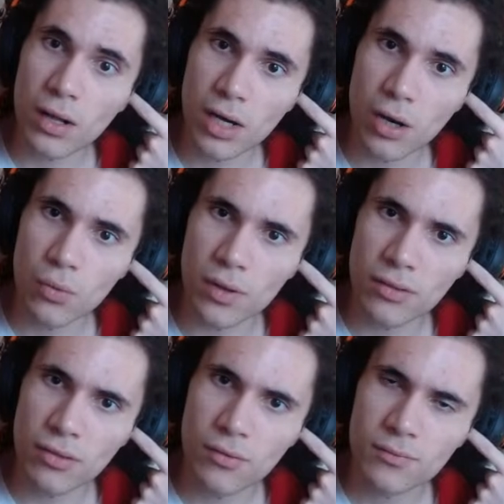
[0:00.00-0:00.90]
go
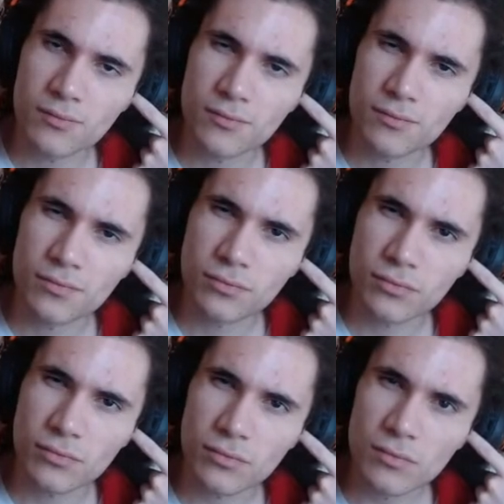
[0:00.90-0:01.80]
with,
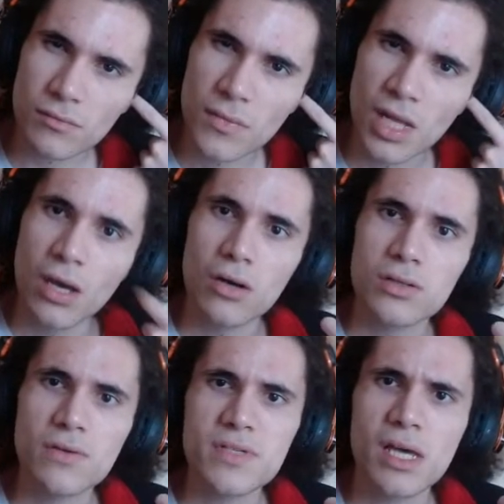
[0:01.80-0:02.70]

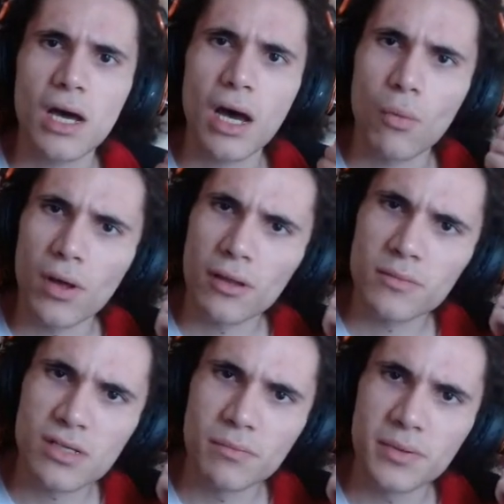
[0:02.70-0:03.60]
because obviously I want them
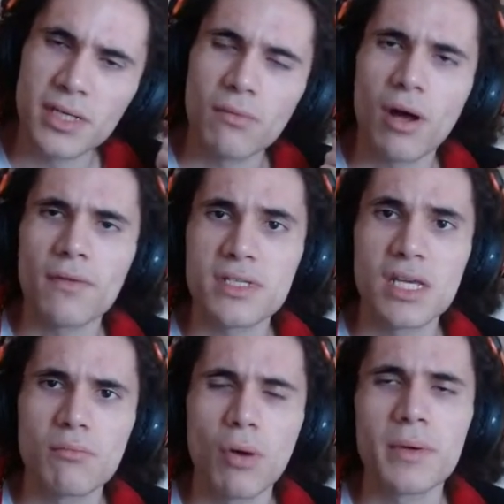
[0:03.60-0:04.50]
to be around the
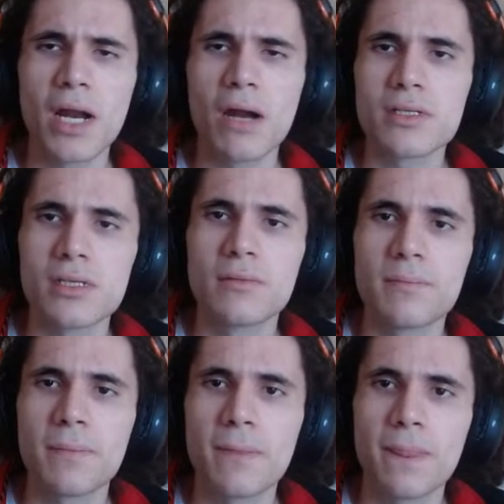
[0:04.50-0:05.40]
same popularity.
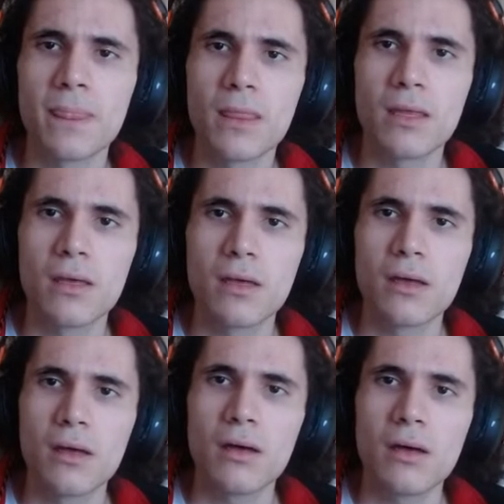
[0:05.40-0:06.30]

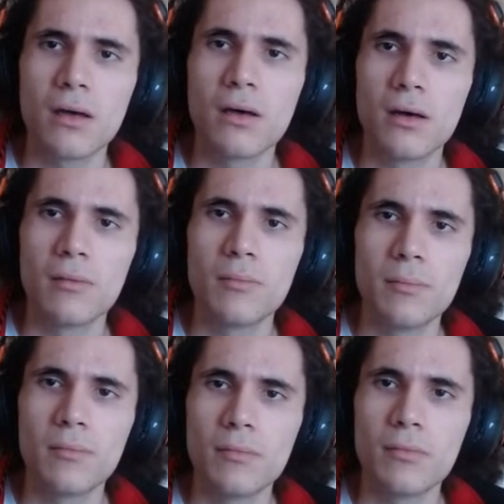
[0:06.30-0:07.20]

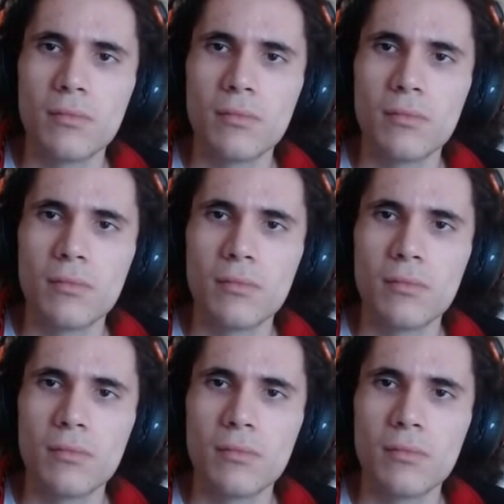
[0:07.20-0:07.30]
So